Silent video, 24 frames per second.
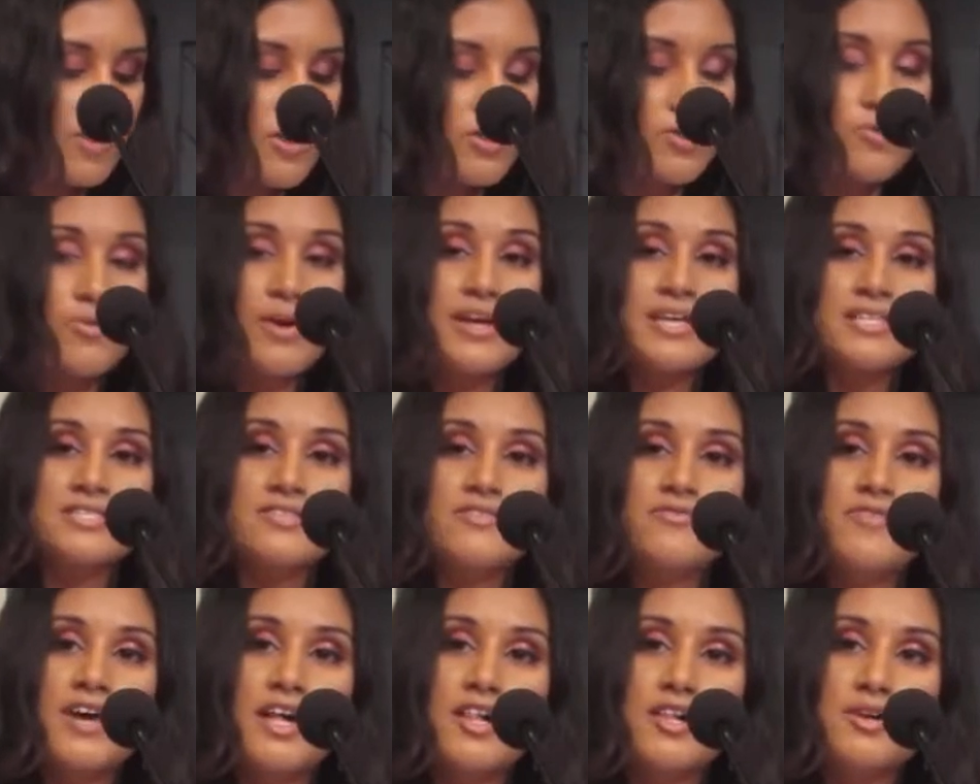the way it
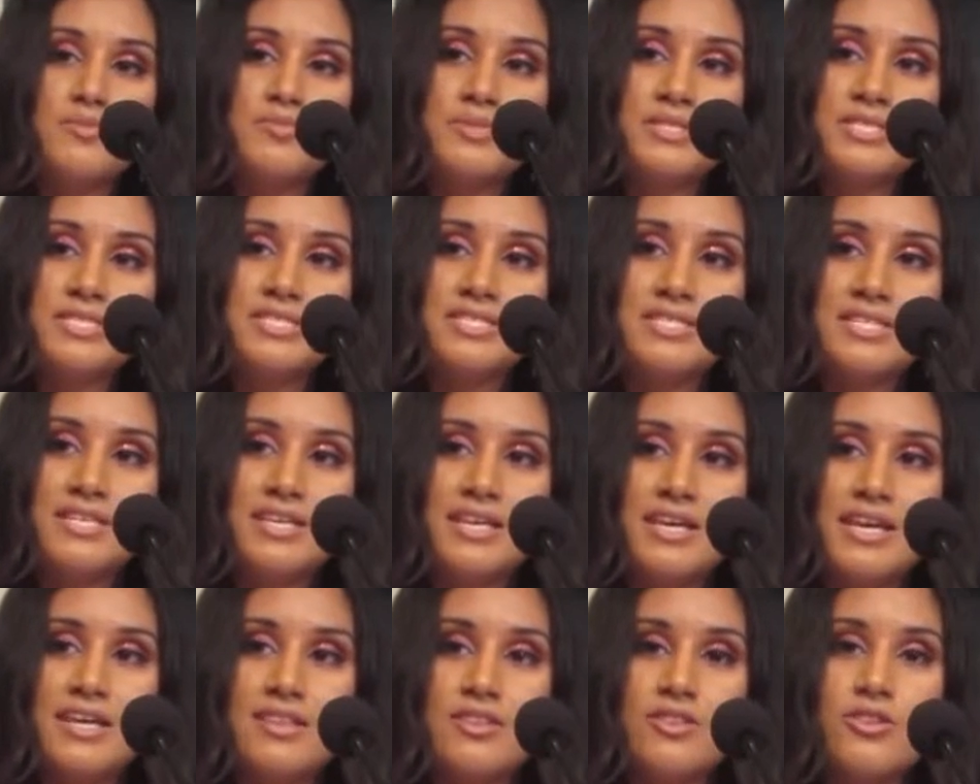develops
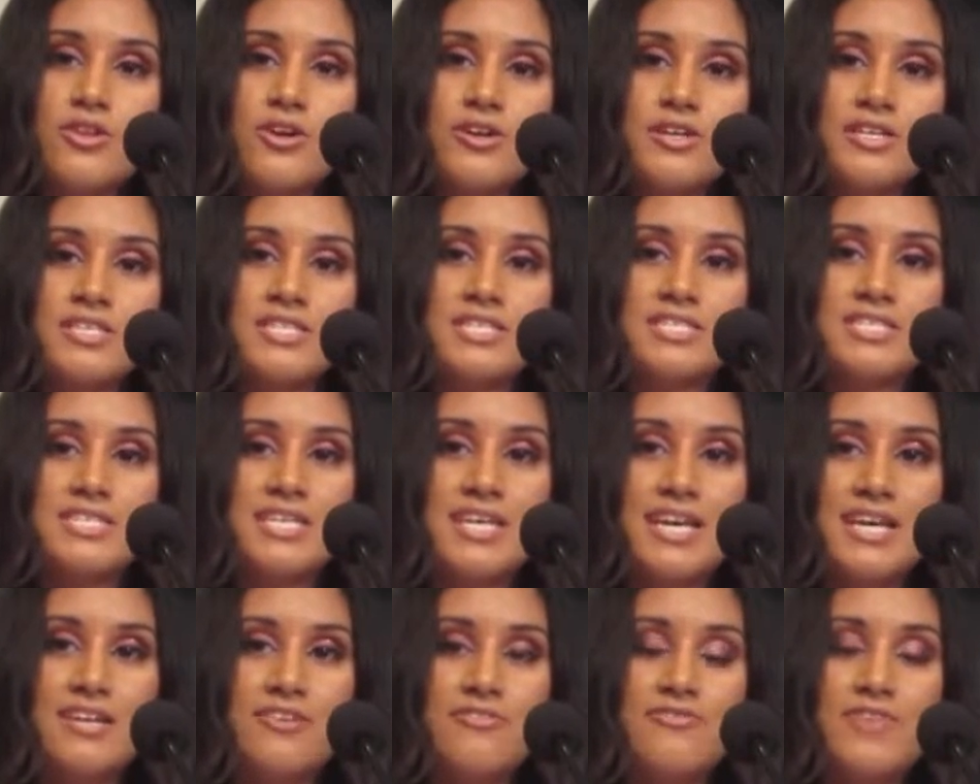and looks
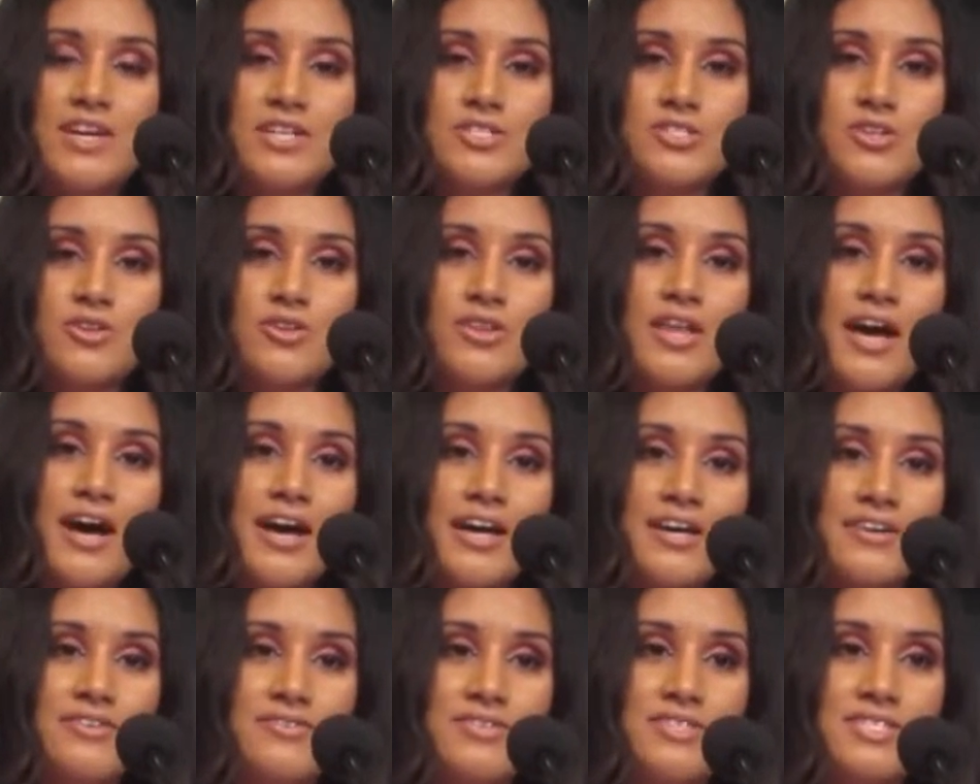and affects our
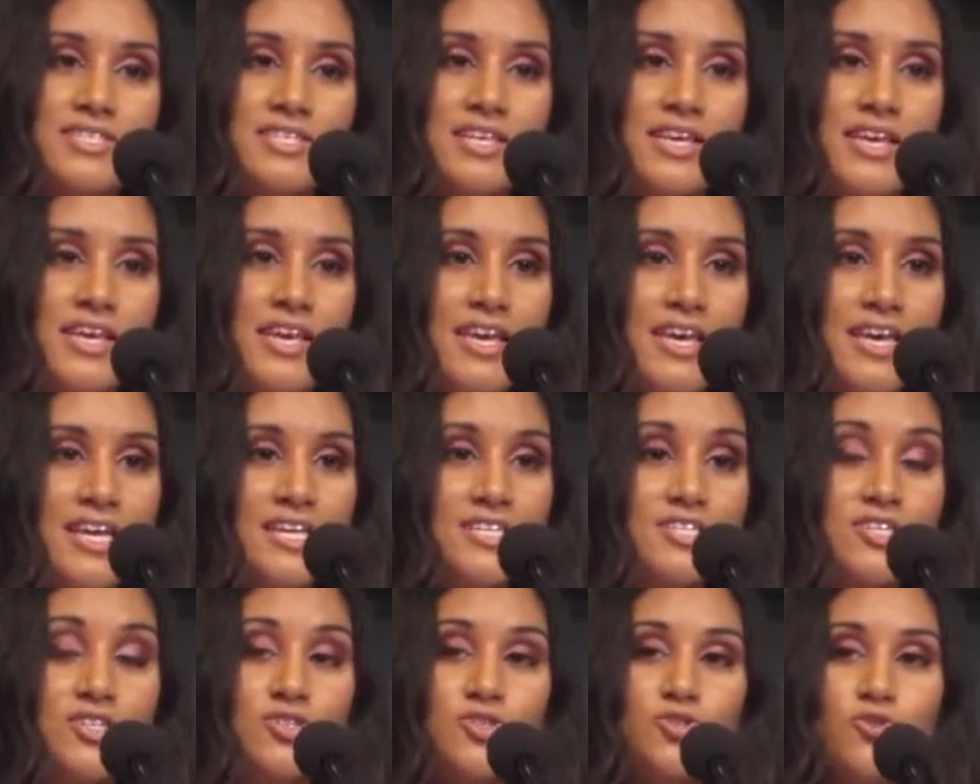lives
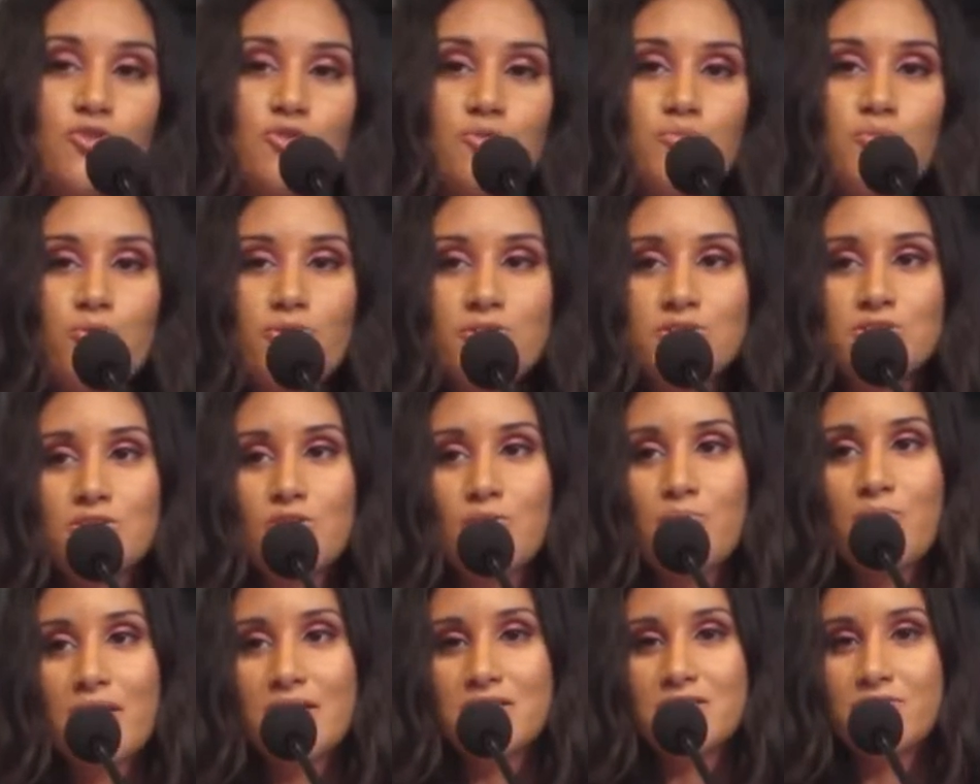is controlled more
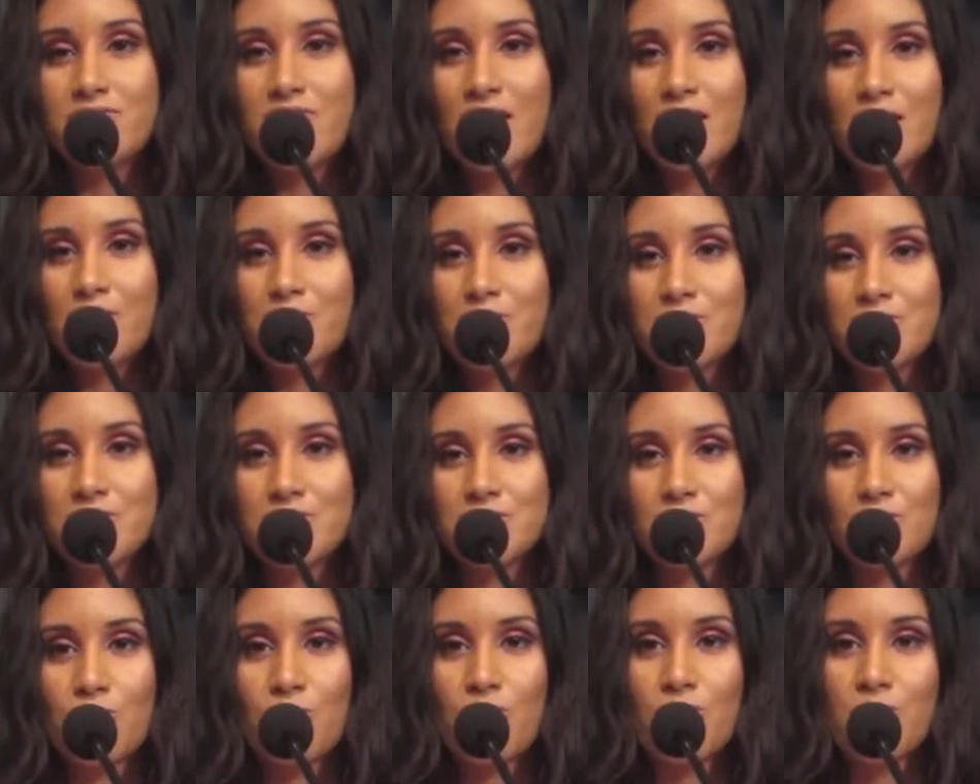so by developers
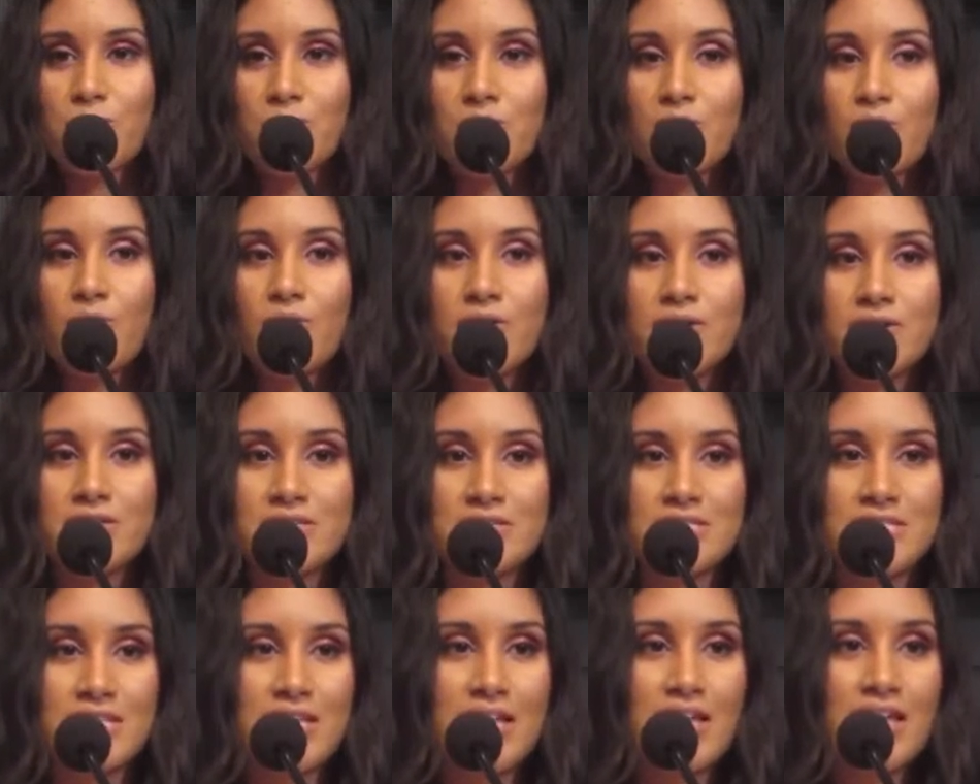and corporate
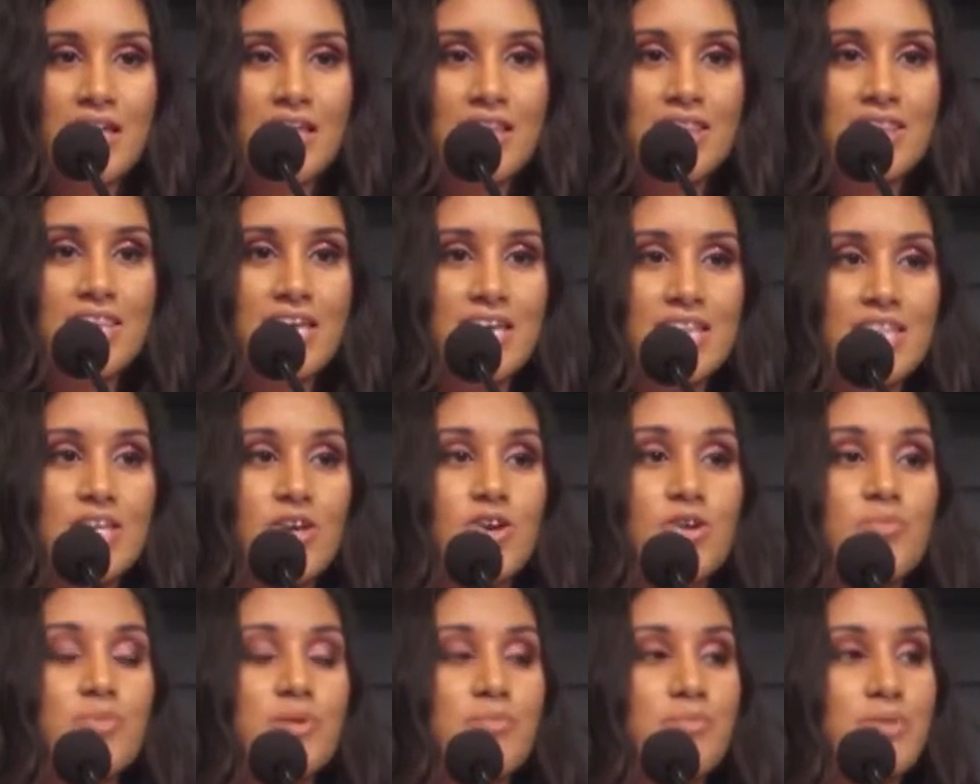lawyers than the
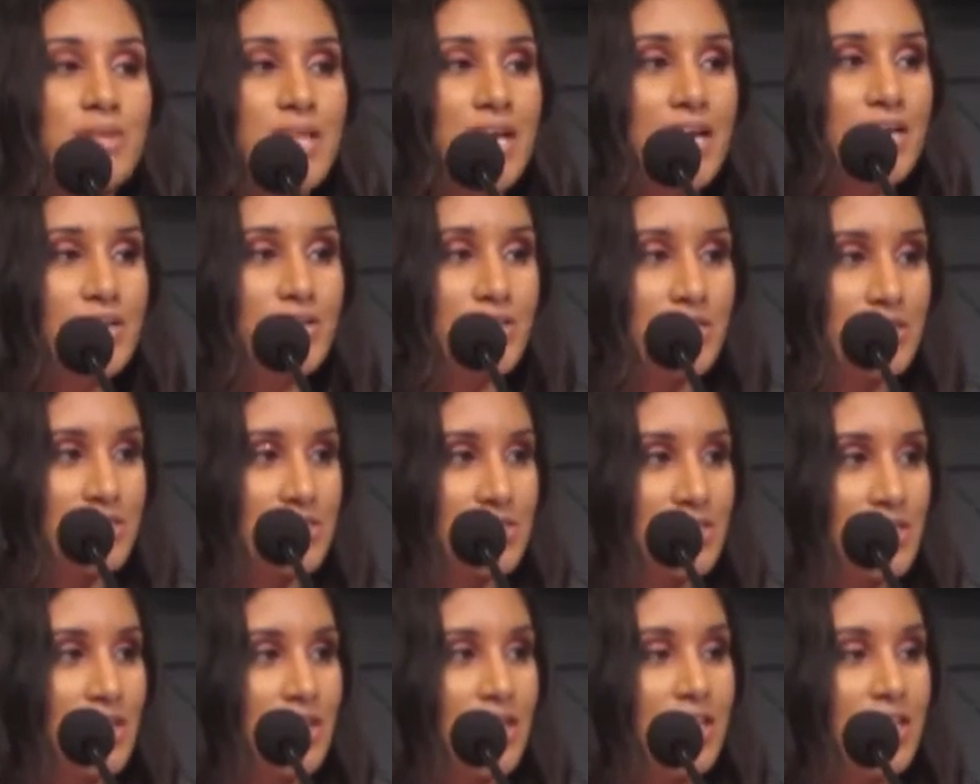urban planners,